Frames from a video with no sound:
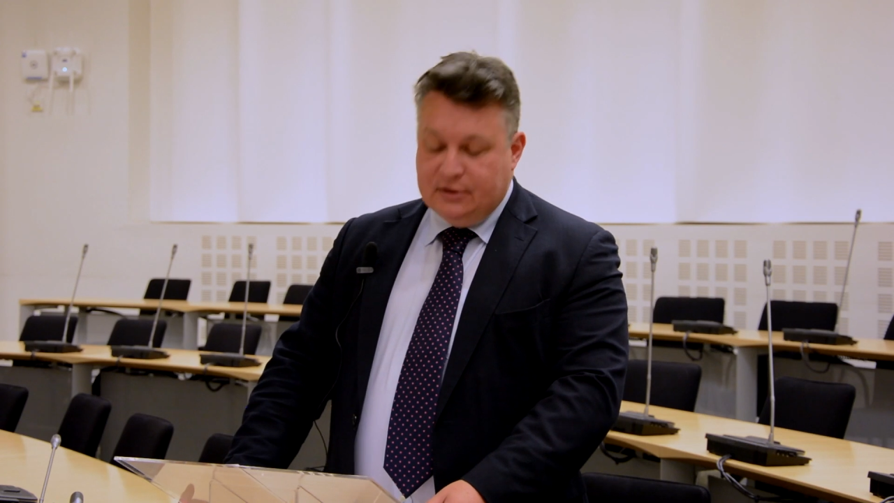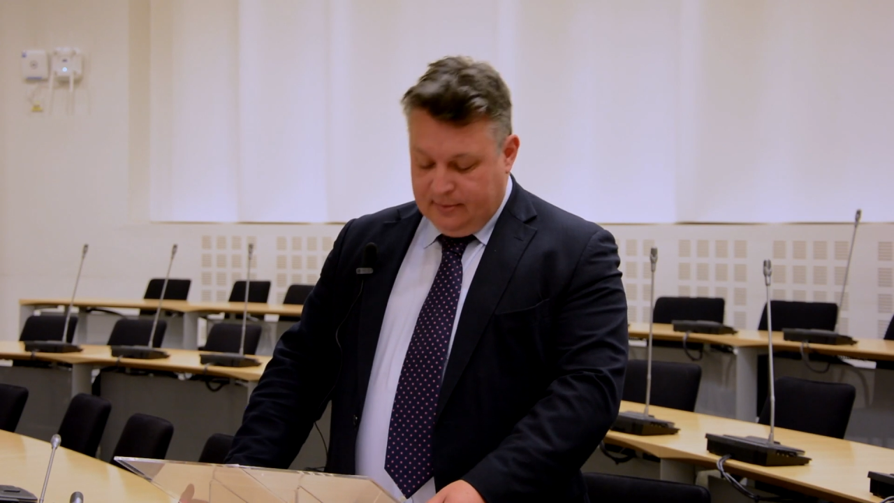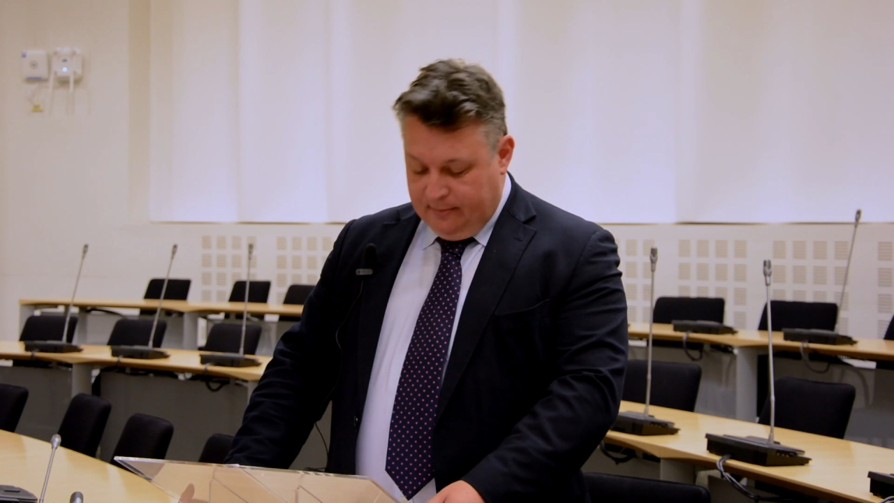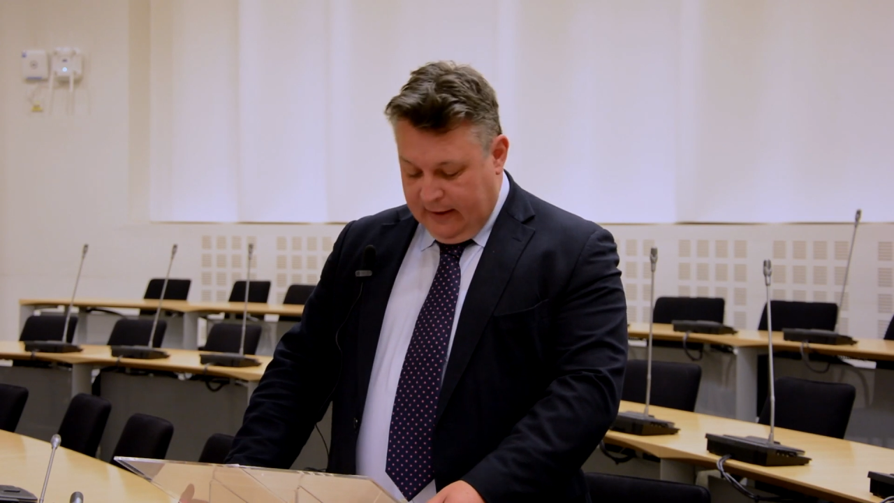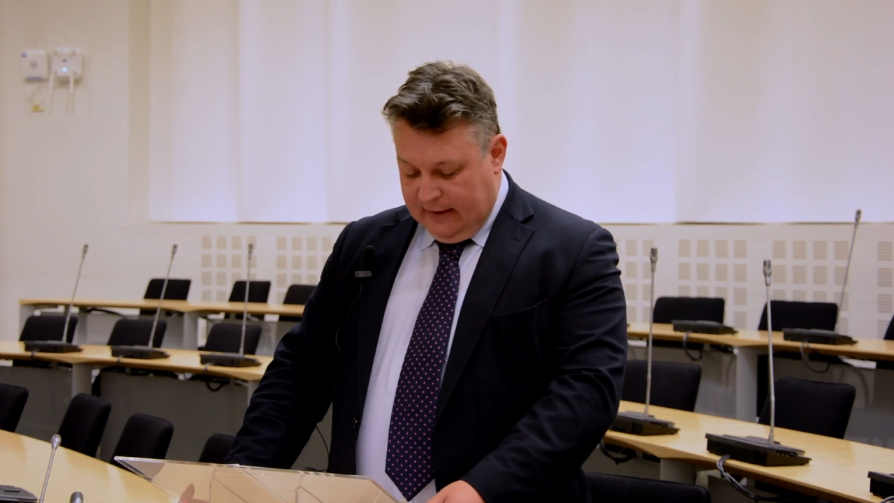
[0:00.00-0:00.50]
to
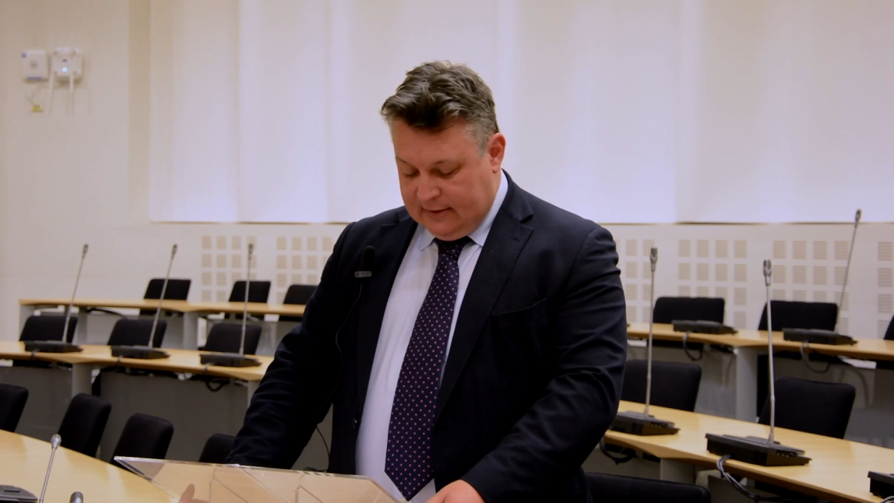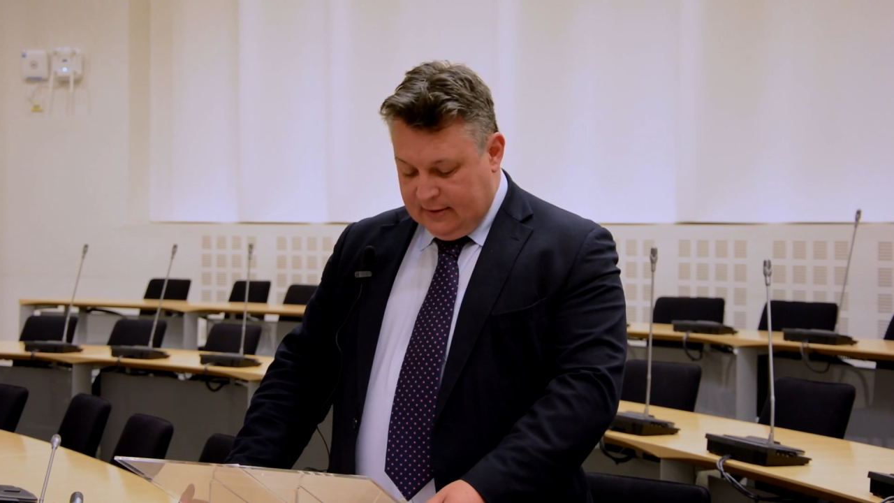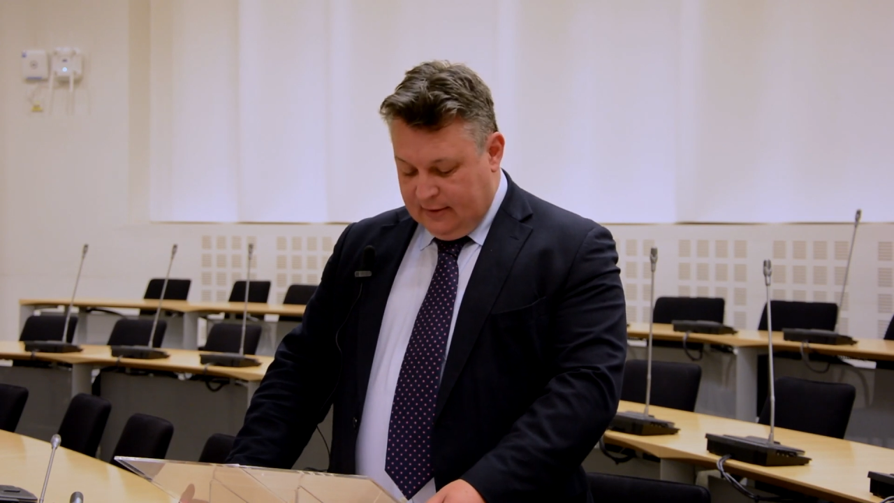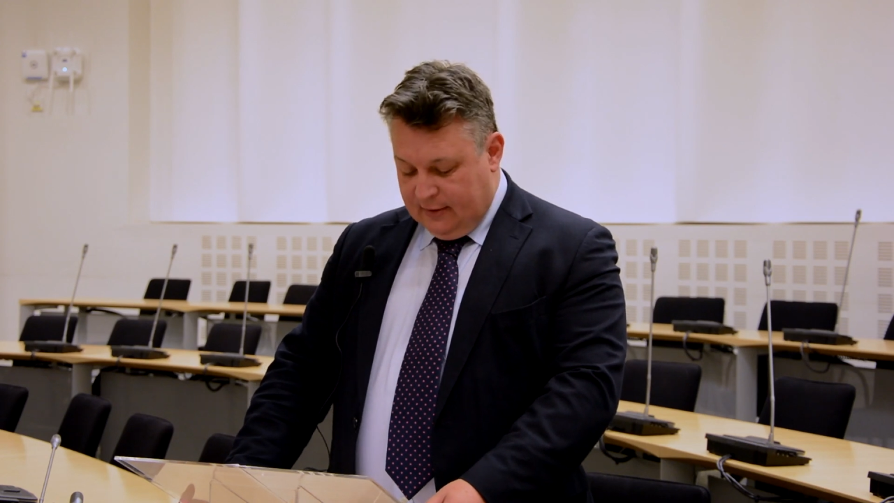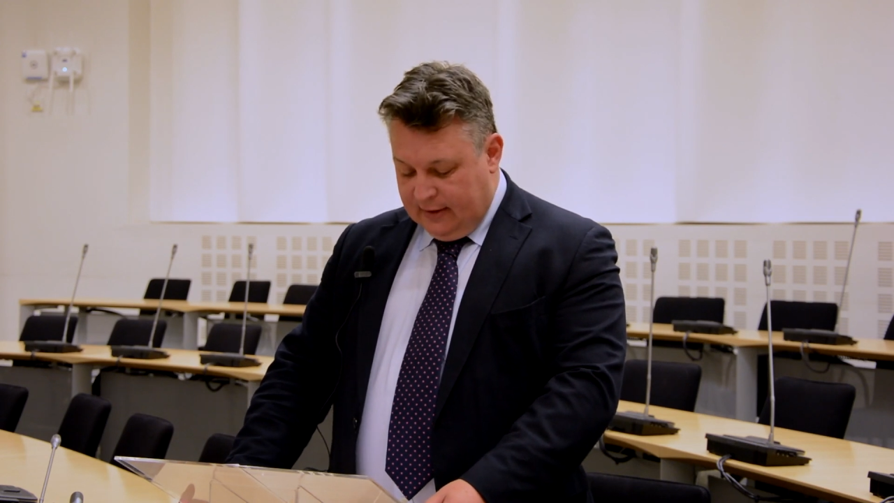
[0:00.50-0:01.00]
meet
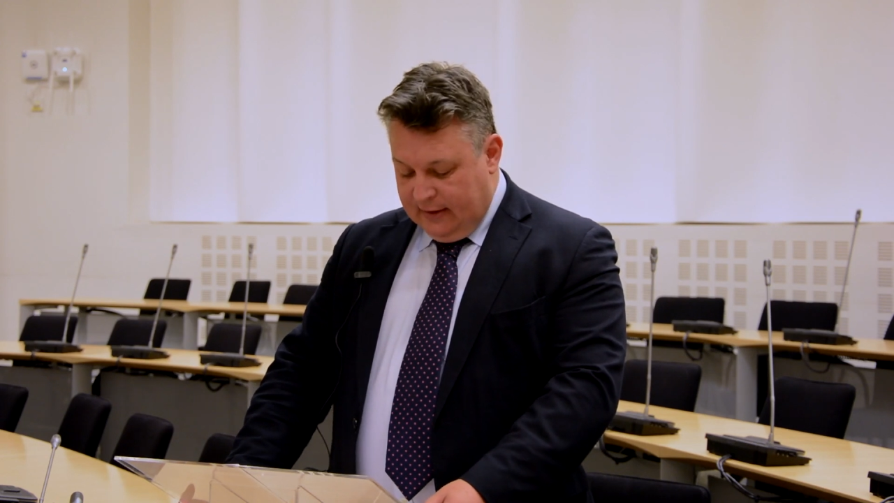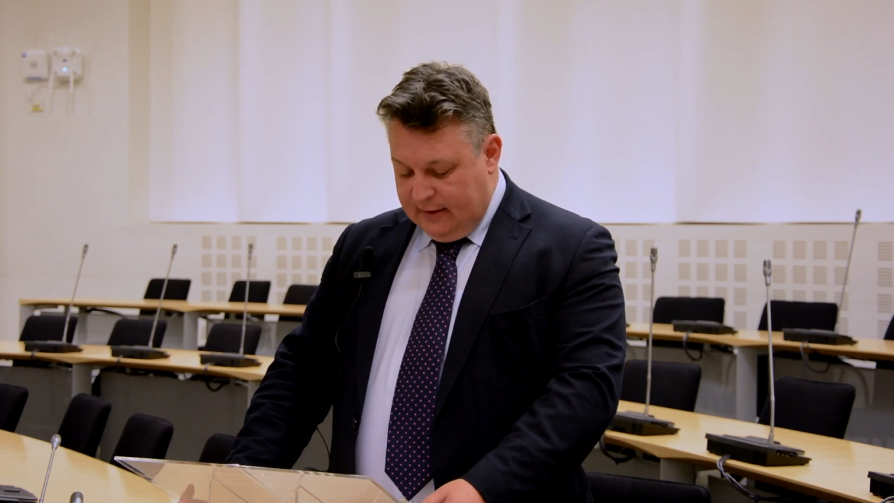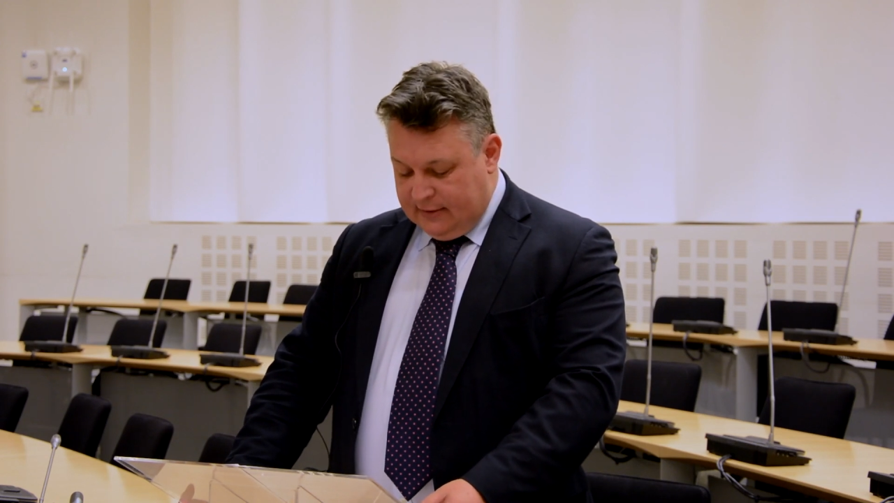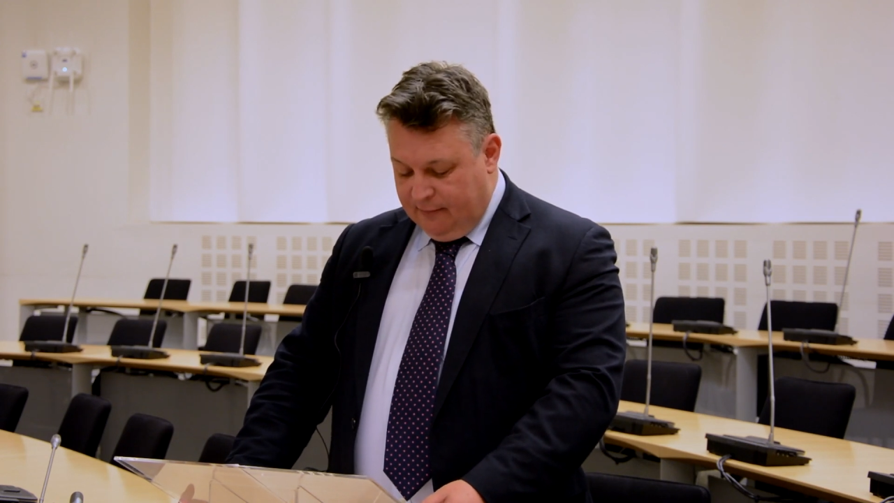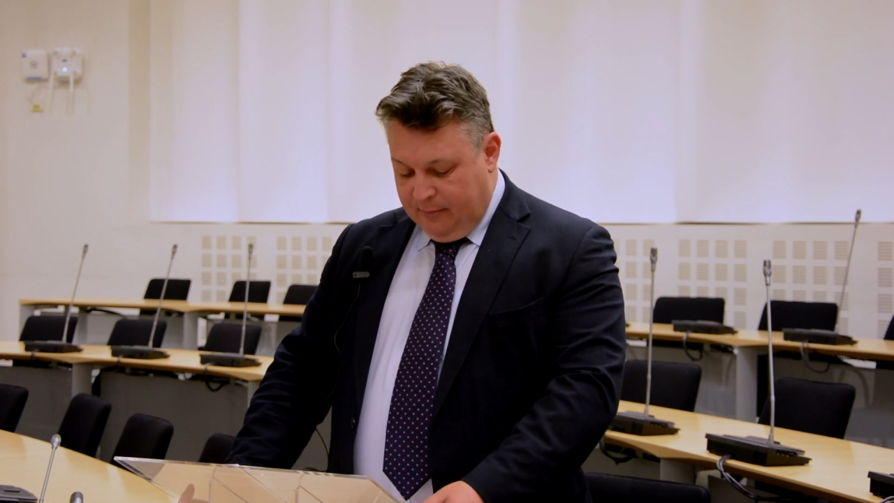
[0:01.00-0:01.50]
the needs of